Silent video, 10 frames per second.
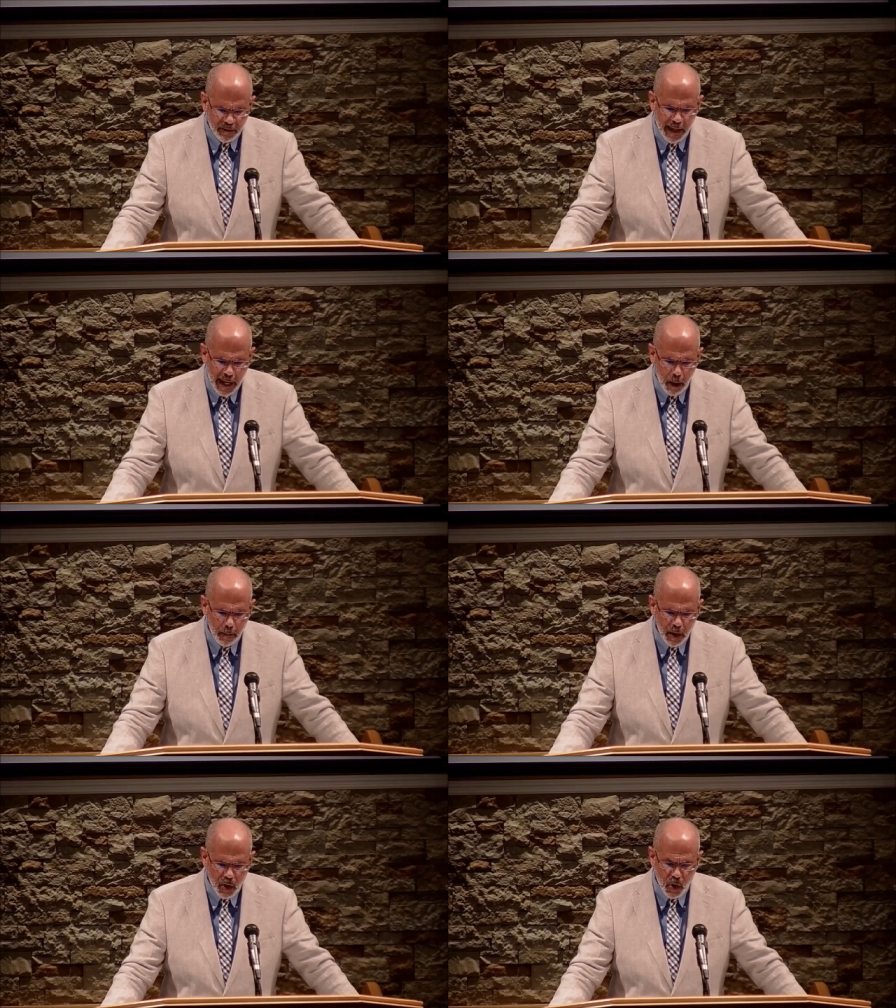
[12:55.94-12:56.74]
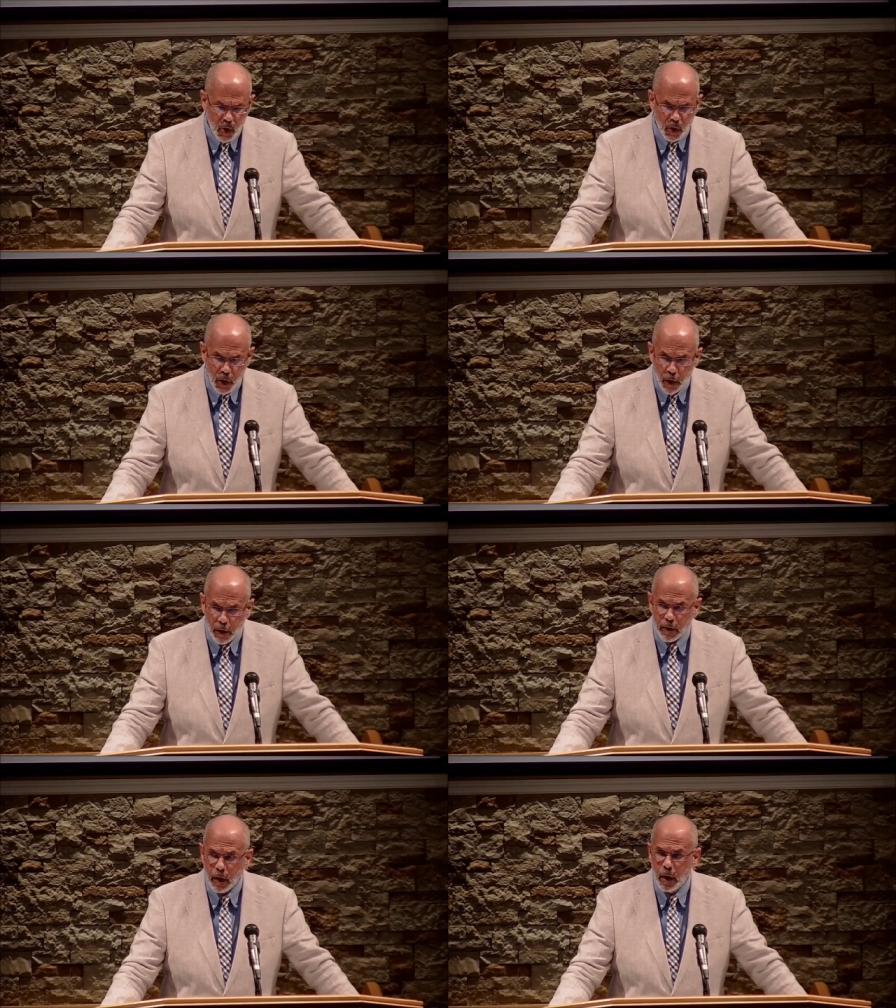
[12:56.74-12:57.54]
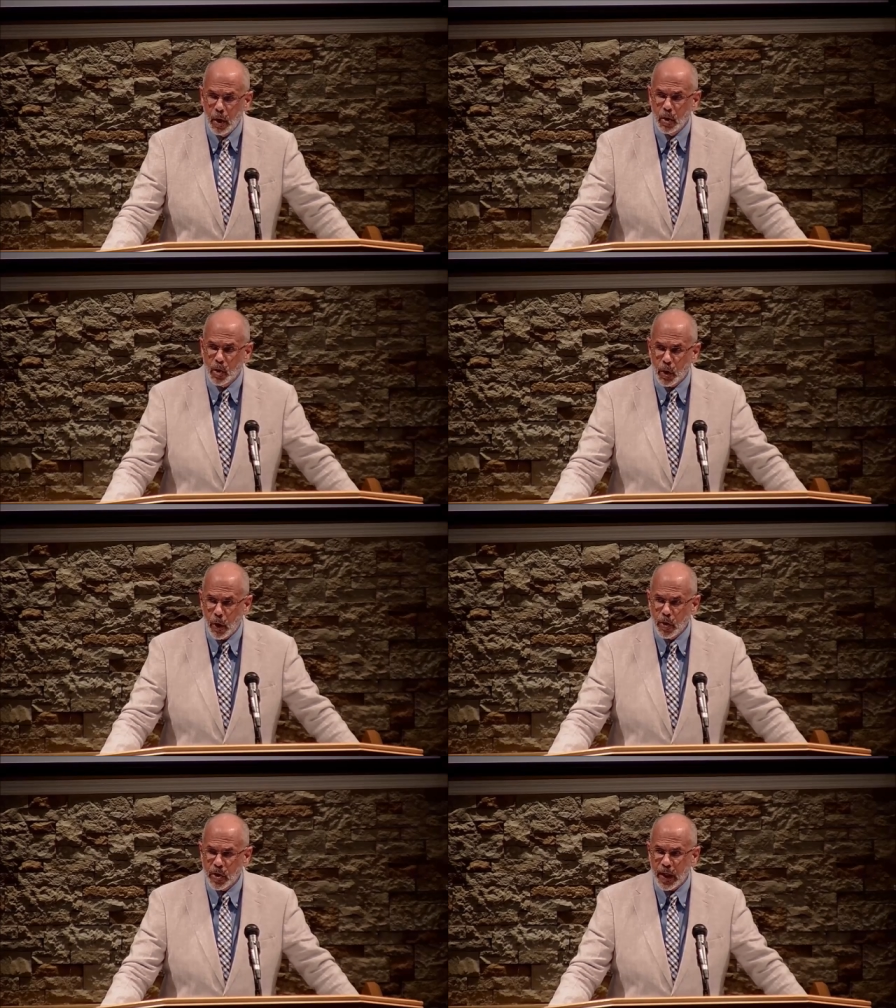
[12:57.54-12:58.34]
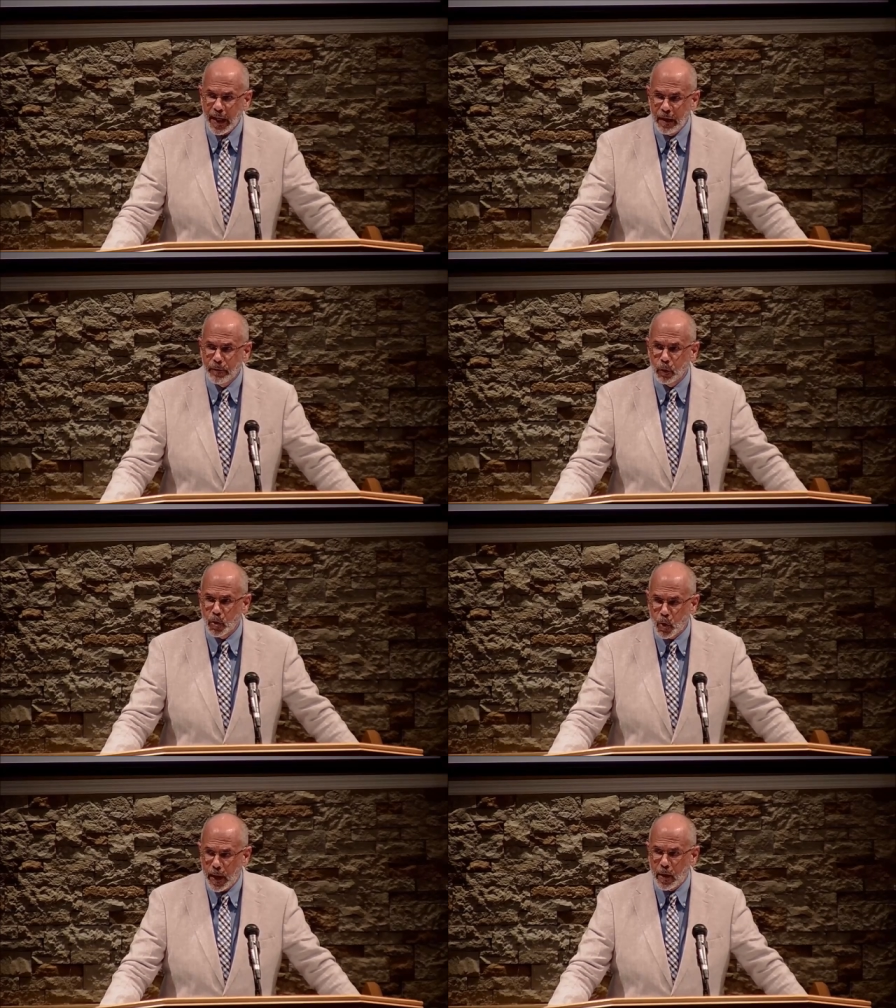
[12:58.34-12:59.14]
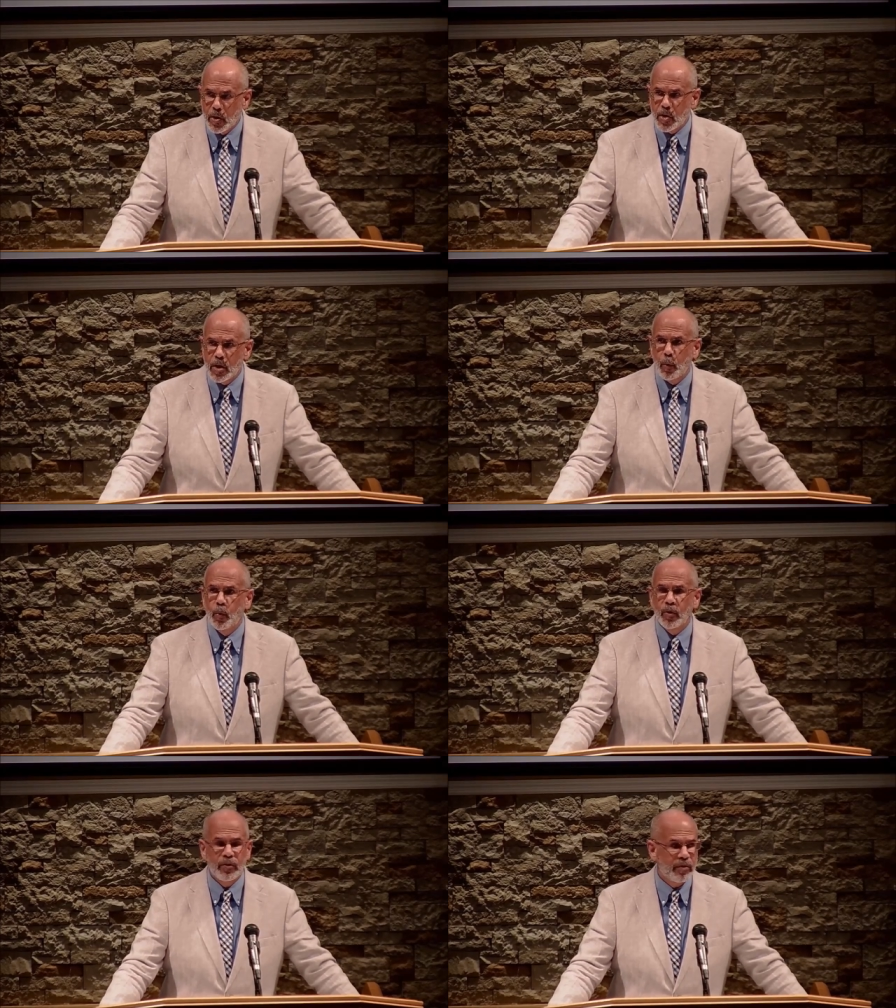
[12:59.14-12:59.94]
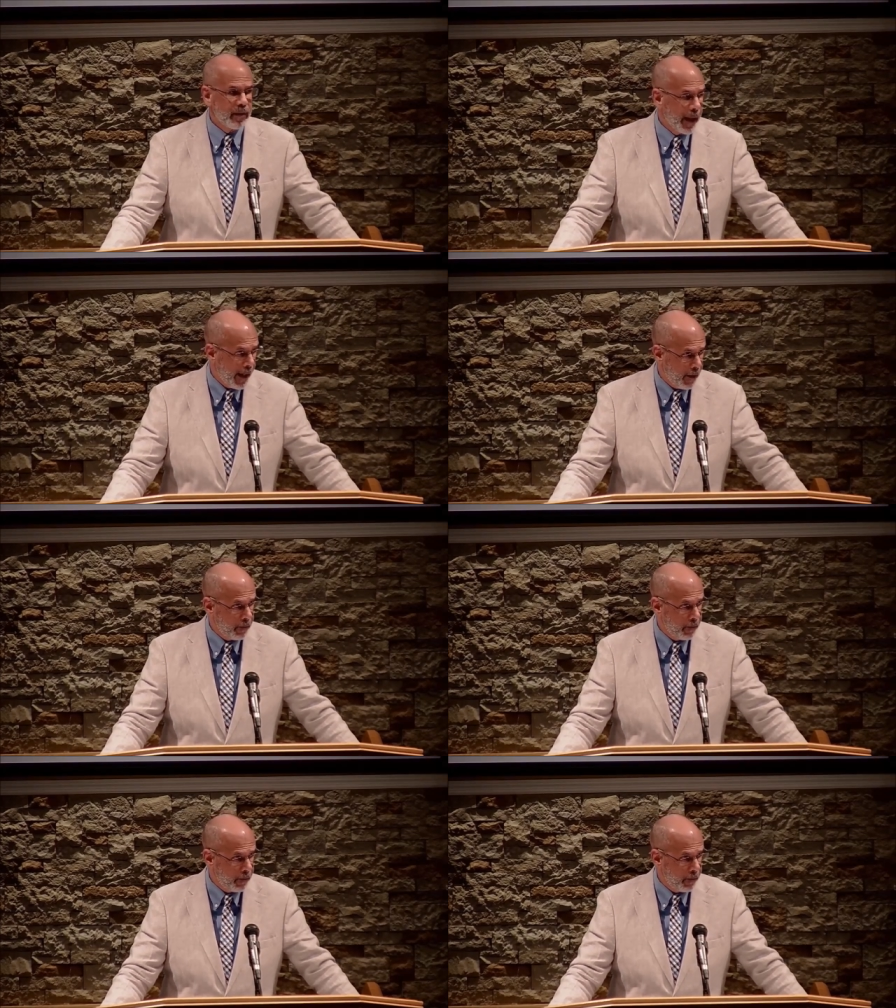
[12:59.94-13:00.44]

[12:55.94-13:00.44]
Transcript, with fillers: how much dirt church infiltrators will sling.